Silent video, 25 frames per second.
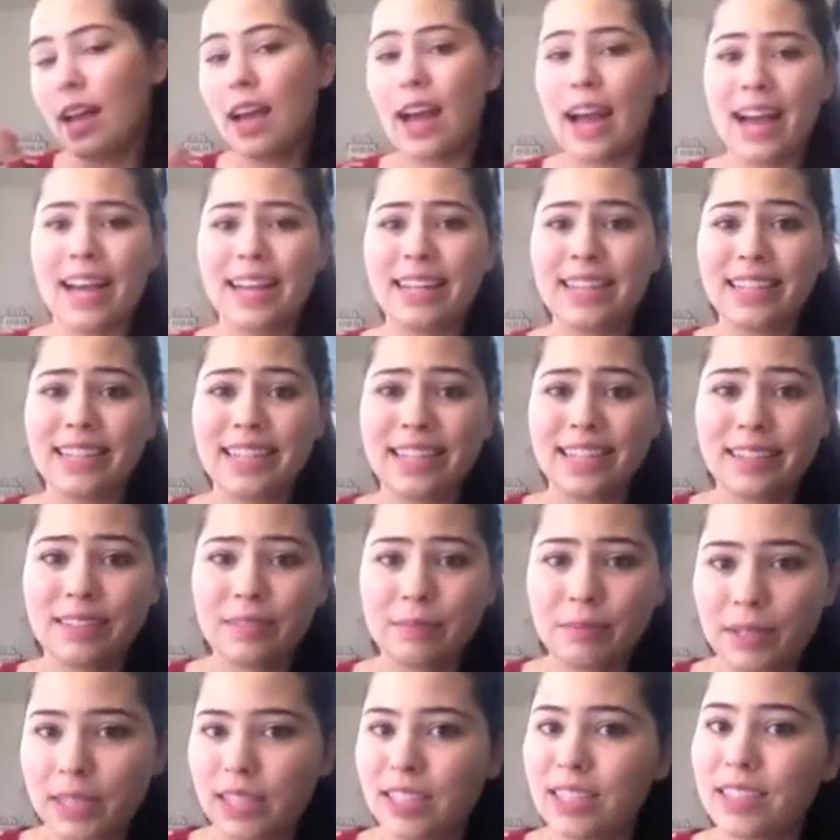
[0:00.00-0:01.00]
I
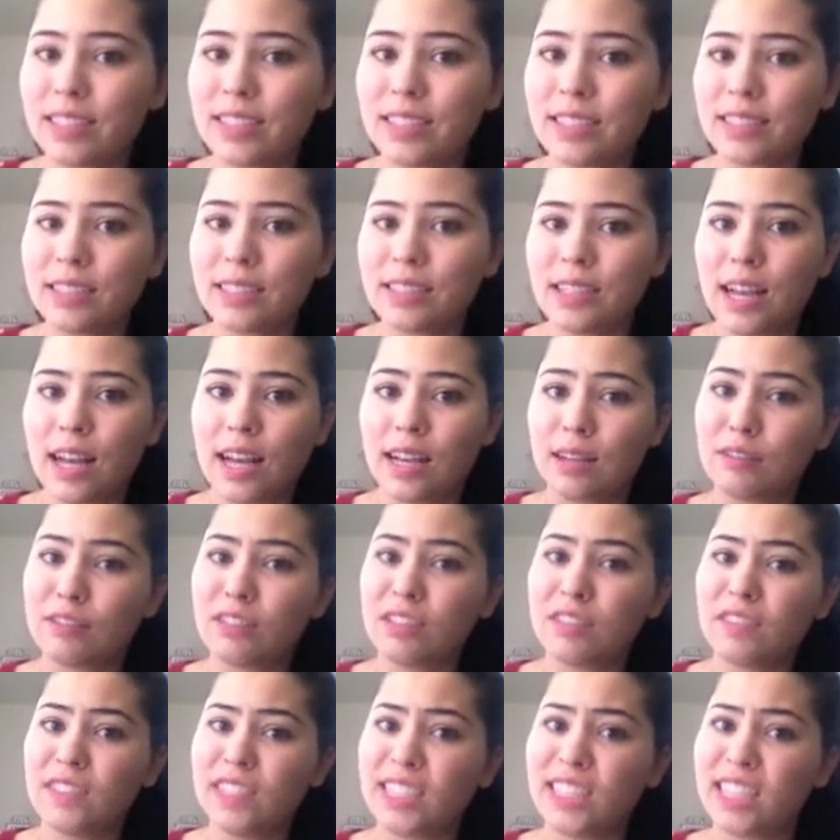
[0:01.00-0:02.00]
didn't because I
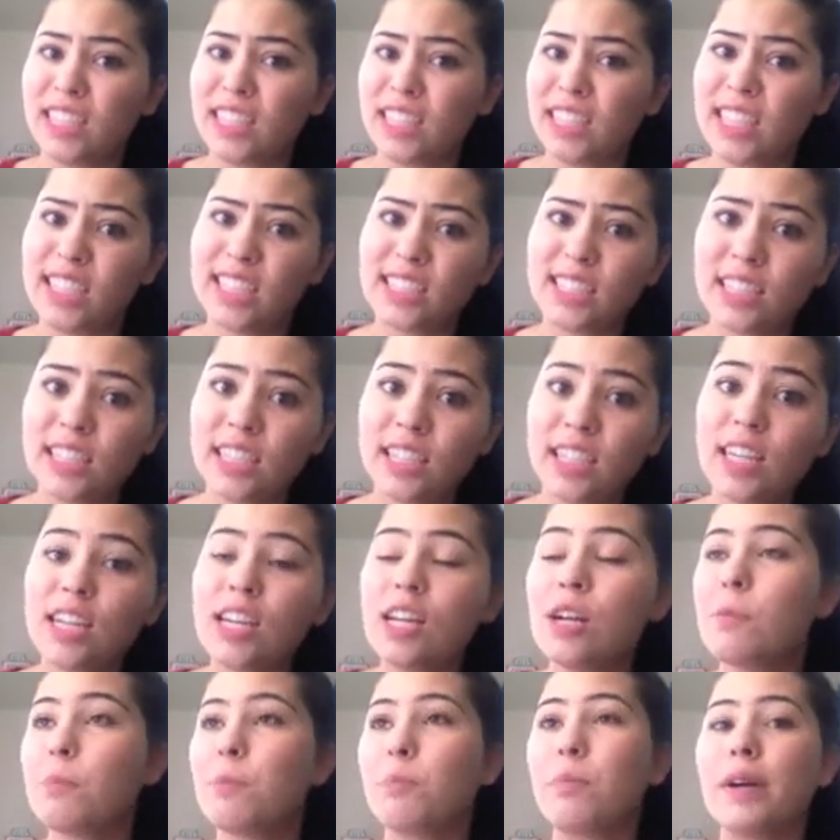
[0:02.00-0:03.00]
was feeling lazy,
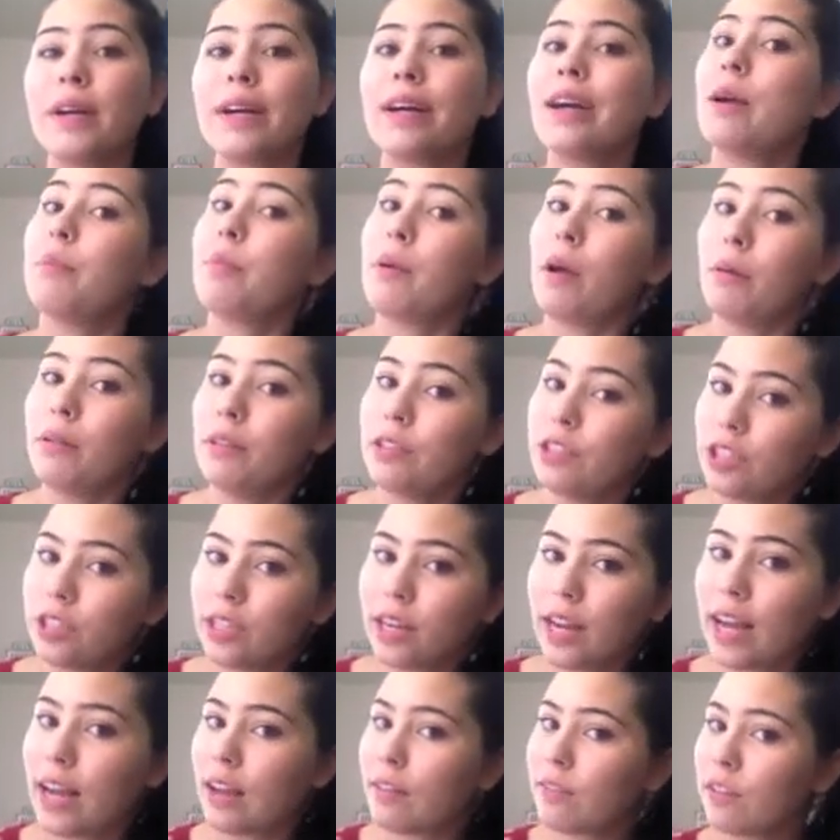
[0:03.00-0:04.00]
but I probably should
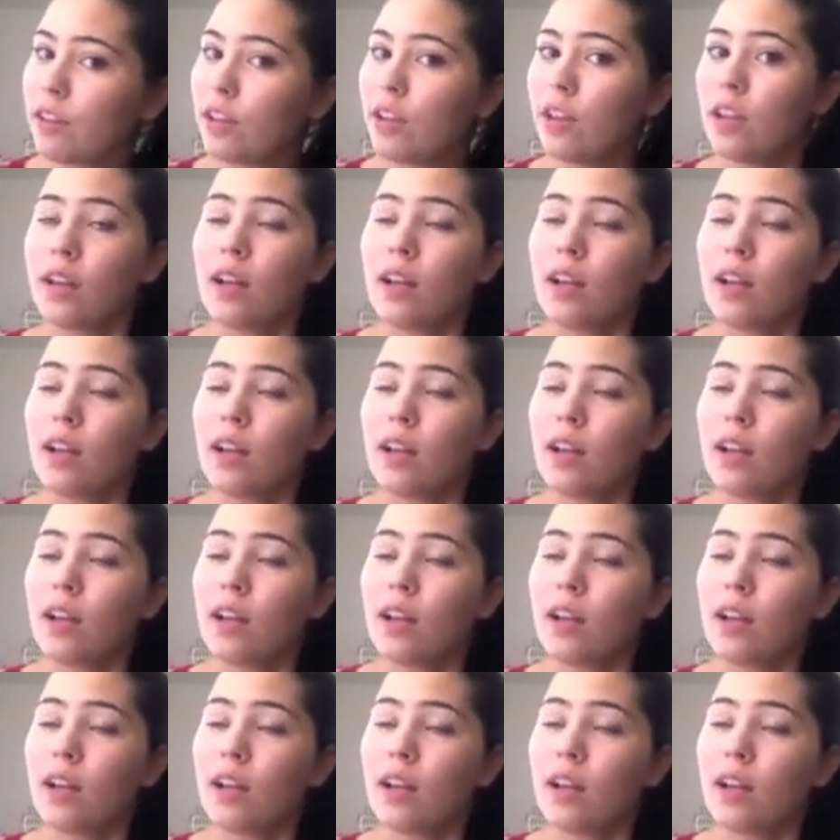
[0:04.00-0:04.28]
have.